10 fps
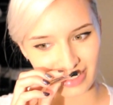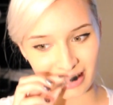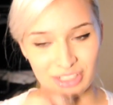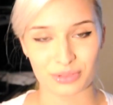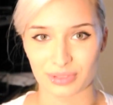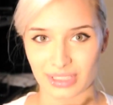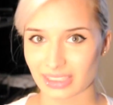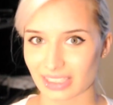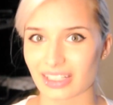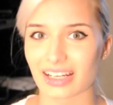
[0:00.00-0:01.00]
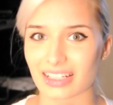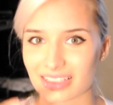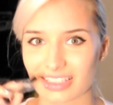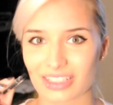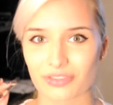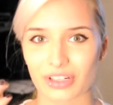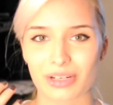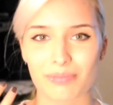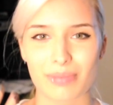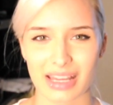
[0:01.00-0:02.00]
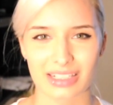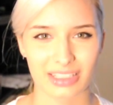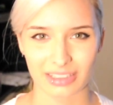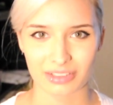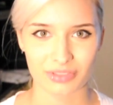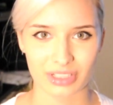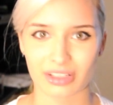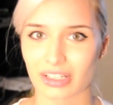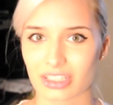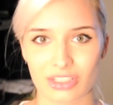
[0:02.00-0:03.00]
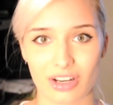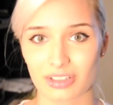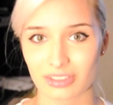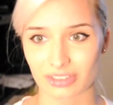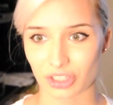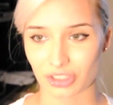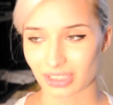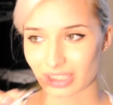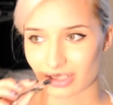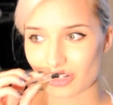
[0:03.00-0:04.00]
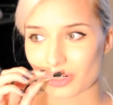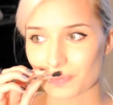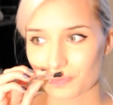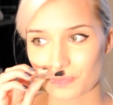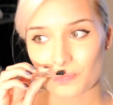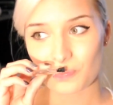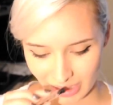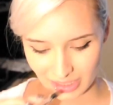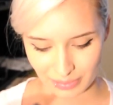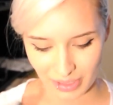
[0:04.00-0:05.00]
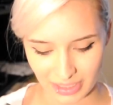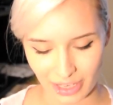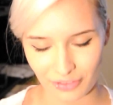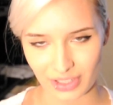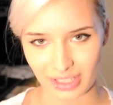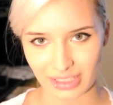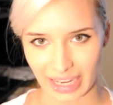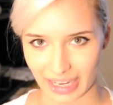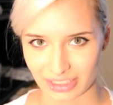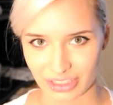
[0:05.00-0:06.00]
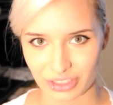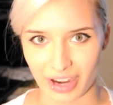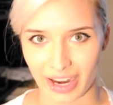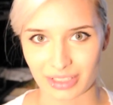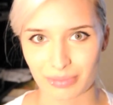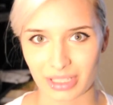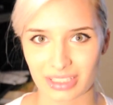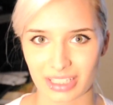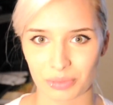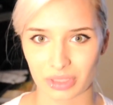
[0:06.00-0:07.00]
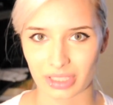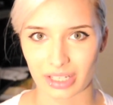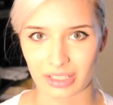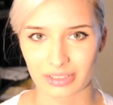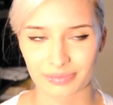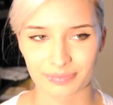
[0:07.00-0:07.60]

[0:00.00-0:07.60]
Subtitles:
It's really nice. It's very masculine vanilla. It's not girly at all. It smells like vanilla extract mixed in with, like,